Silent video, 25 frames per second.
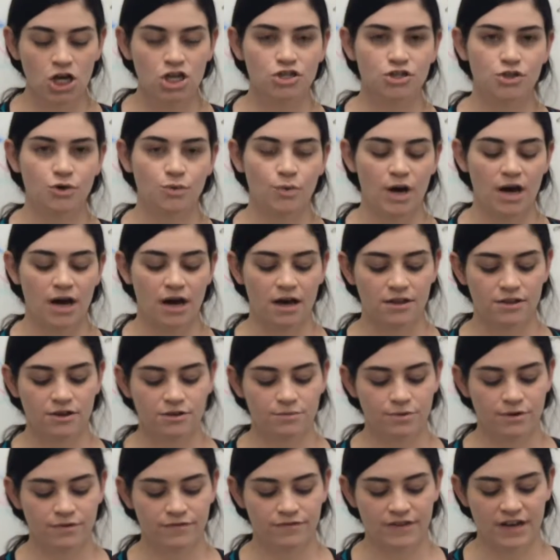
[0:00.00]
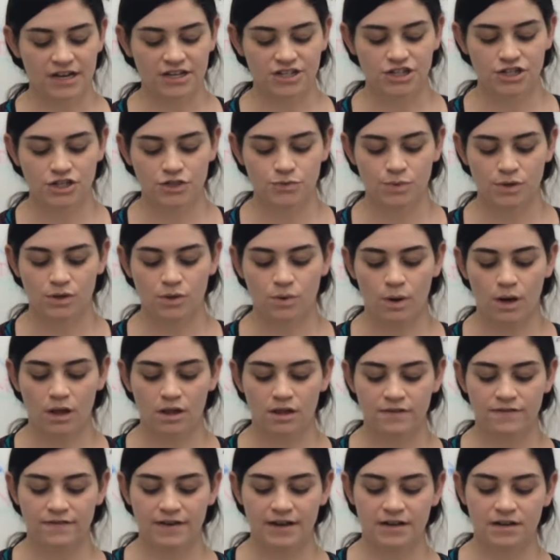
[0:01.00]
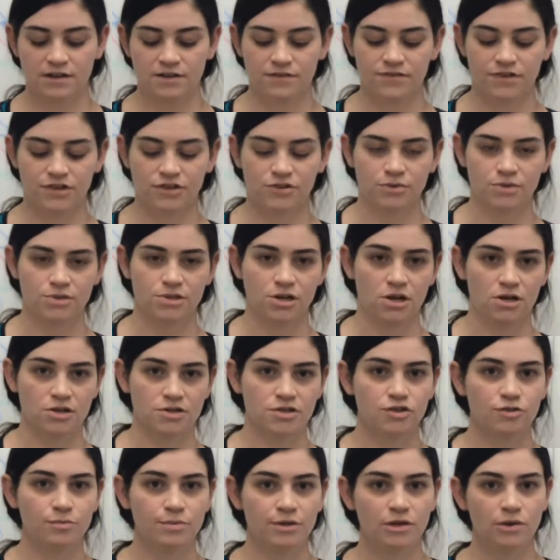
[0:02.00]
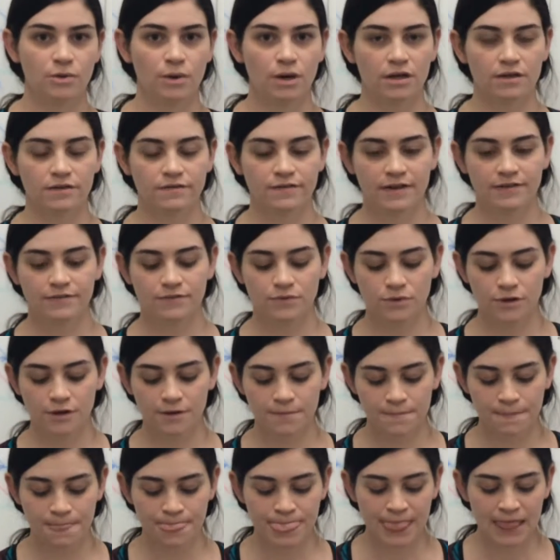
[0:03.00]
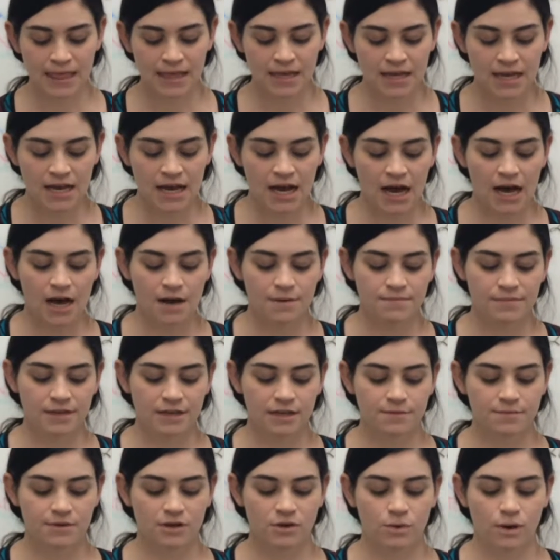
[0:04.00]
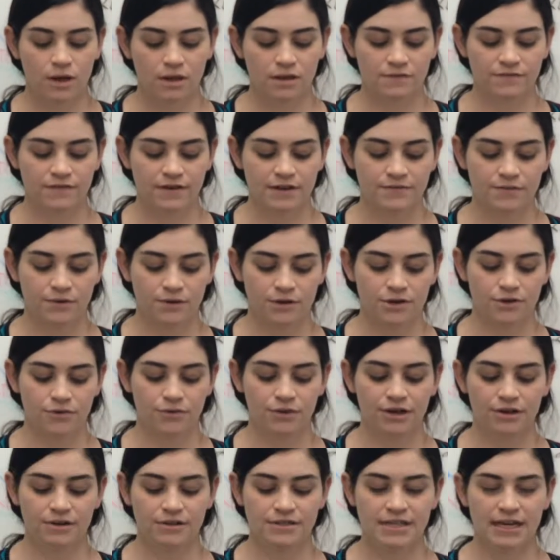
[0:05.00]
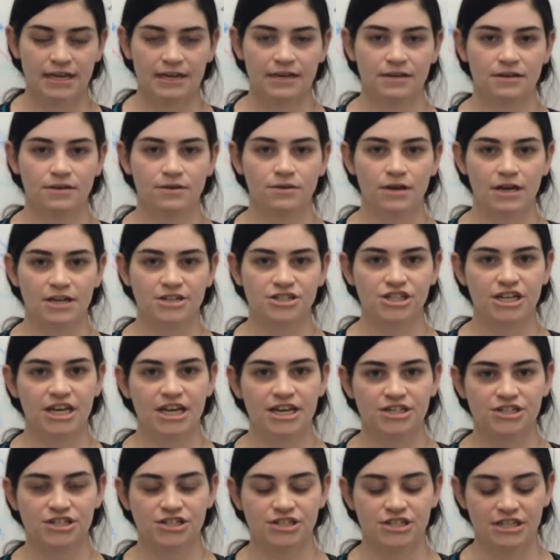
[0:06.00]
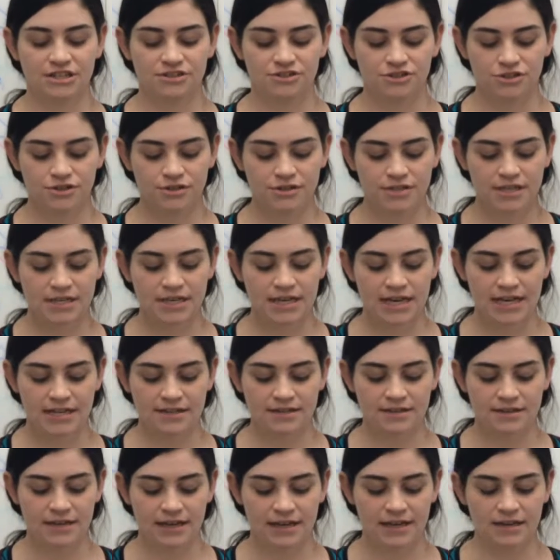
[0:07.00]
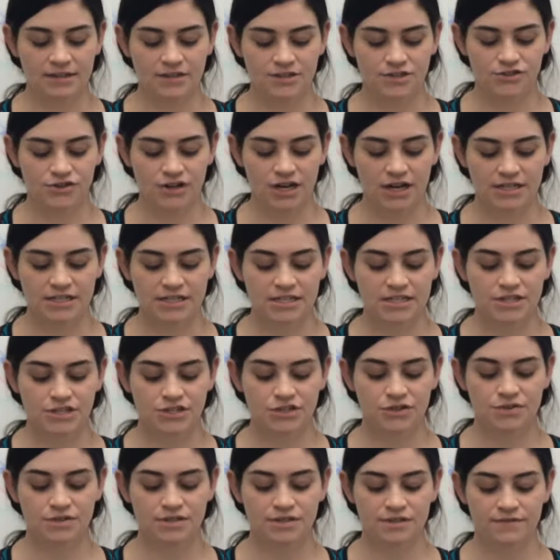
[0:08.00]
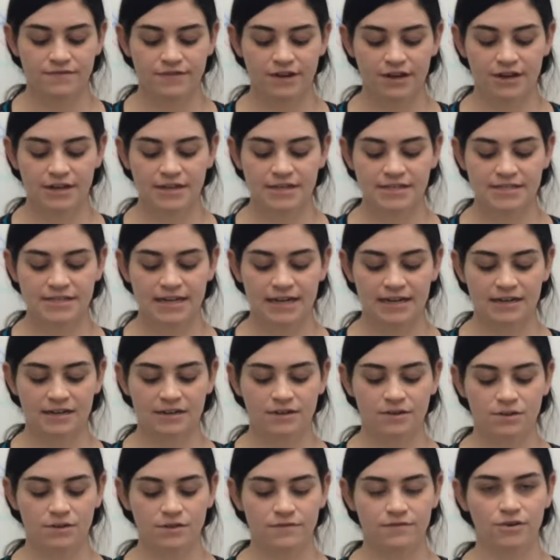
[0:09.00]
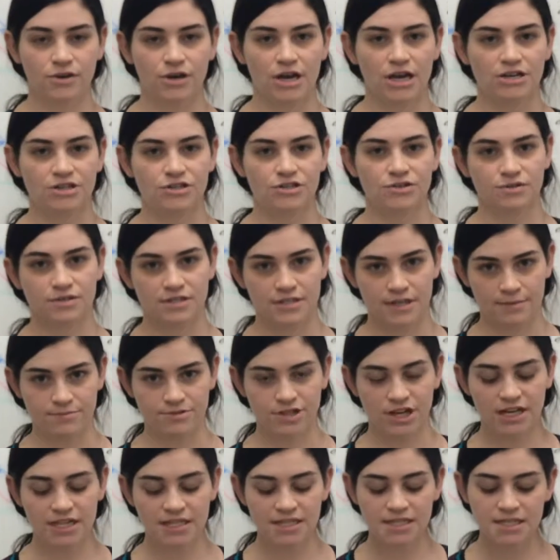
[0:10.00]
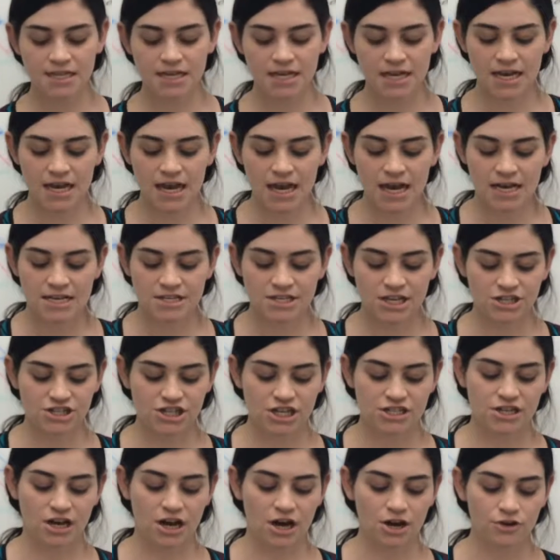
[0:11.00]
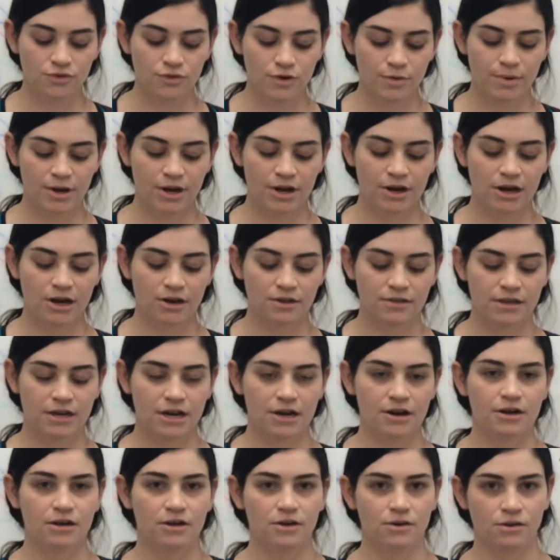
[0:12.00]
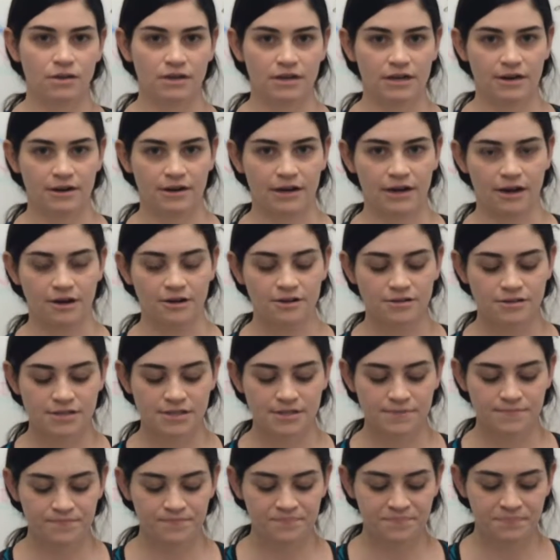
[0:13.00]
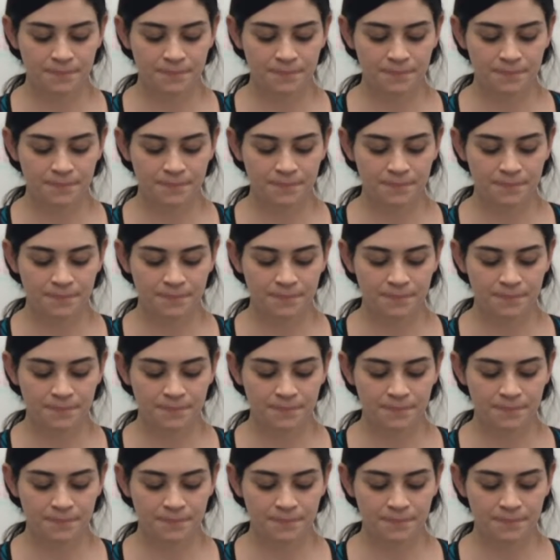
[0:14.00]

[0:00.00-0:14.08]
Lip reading: So what other professions would qualified individuals also be qualified for? They could be qualified for career and technical education teachers, and they instruct students in various technical and vocational subjects, such as auto repair, healthcare, and culinary arts.